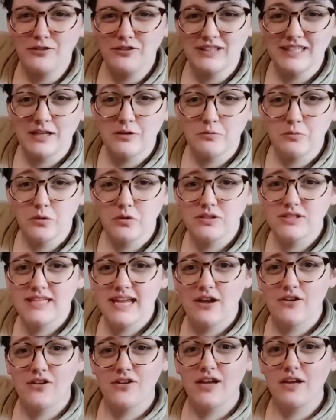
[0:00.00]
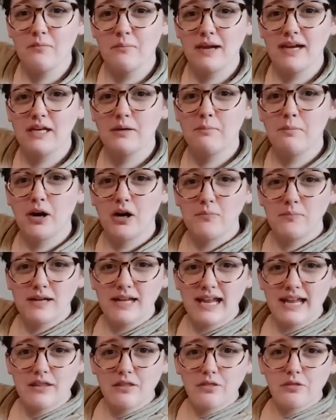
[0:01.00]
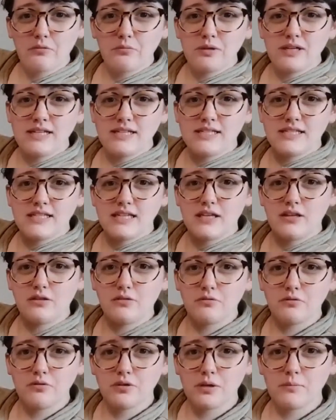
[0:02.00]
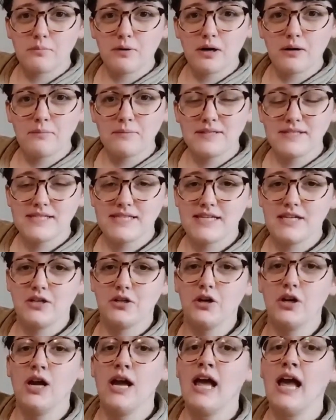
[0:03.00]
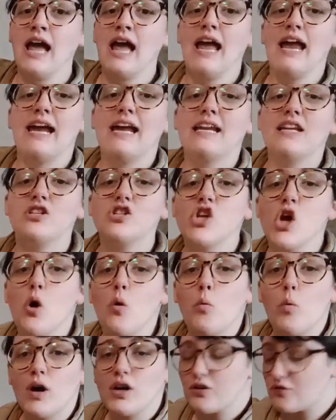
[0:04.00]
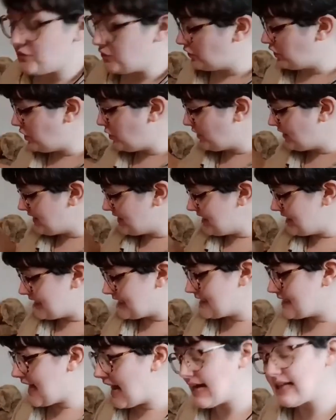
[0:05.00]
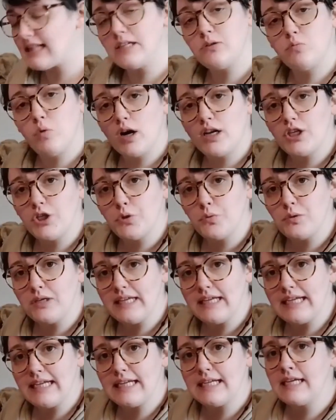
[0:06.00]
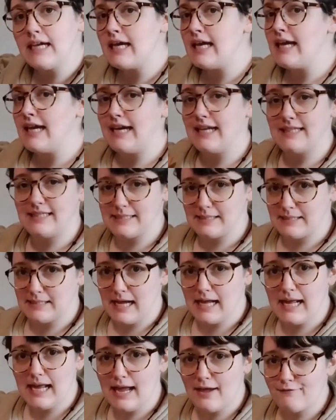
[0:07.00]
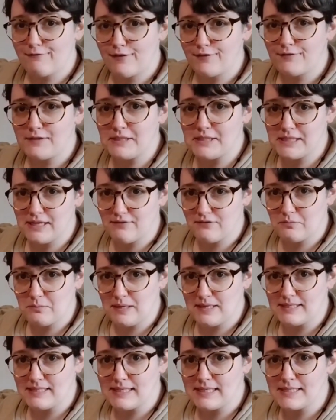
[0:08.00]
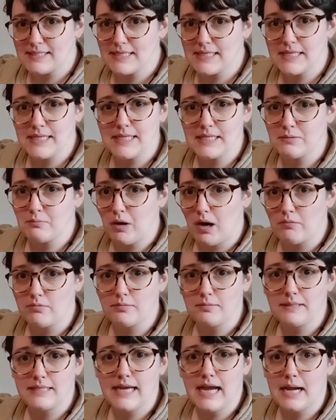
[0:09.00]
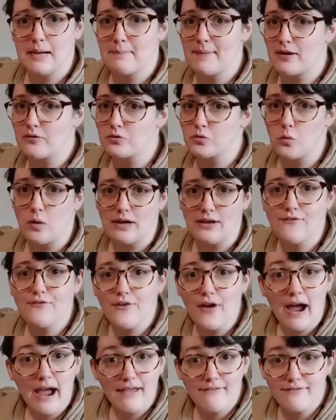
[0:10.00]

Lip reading: It rolls out. You got a main compartment and 3 see-through compartments here. It is wonderful. You can see exactly what you need. It does not have 57 Band-Aids in it. It's probably got about 25.